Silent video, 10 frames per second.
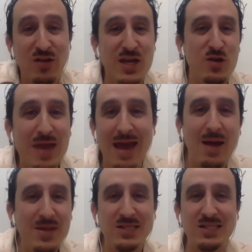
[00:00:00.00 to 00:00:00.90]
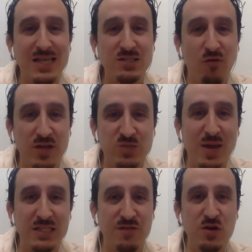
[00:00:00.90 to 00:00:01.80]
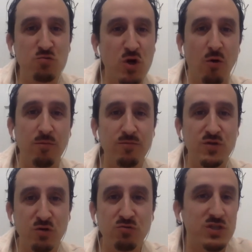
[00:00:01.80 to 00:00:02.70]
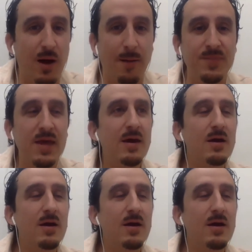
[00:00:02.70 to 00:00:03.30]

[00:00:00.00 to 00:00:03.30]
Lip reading: like you cannot be successful in this space if you don't do some